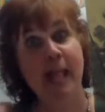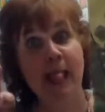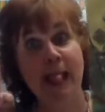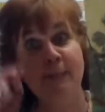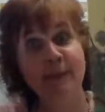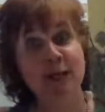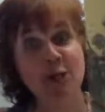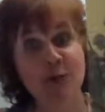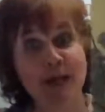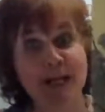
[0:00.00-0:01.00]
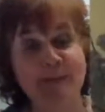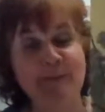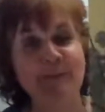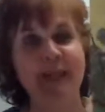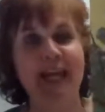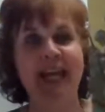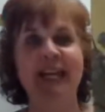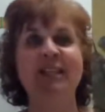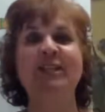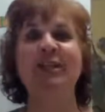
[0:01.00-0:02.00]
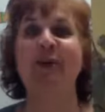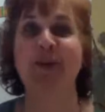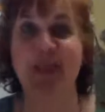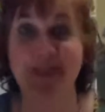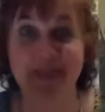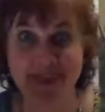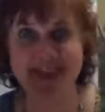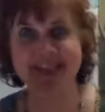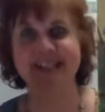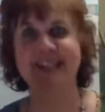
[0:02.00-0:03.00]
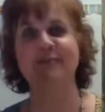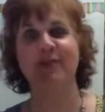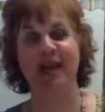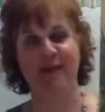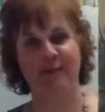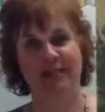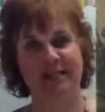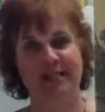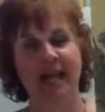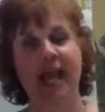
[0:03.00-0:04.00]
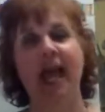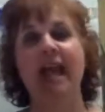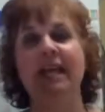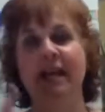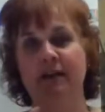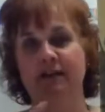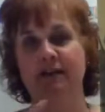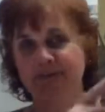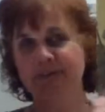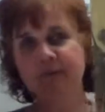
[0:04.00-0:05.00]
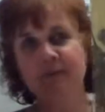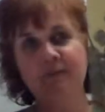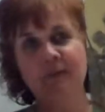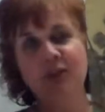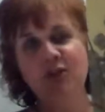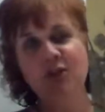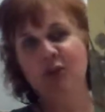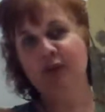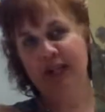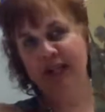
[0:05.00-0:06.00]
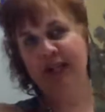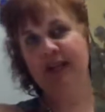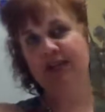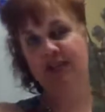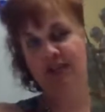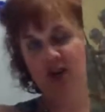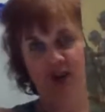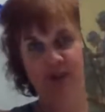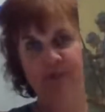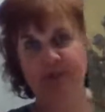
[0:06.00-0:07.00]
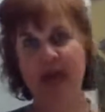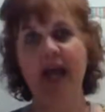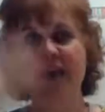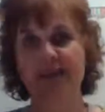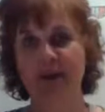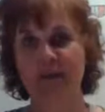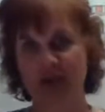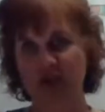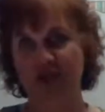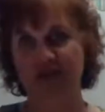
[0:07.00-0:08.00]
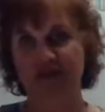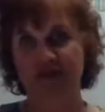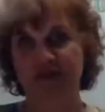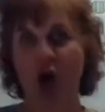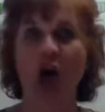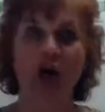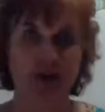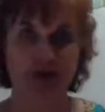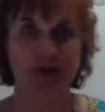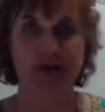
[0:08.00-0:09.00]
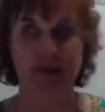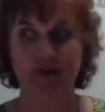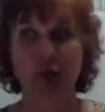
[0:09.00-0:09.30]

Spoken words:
Let me get you ready." And so this is what happens. Now, so King Saul has a bunch of armor and stuff.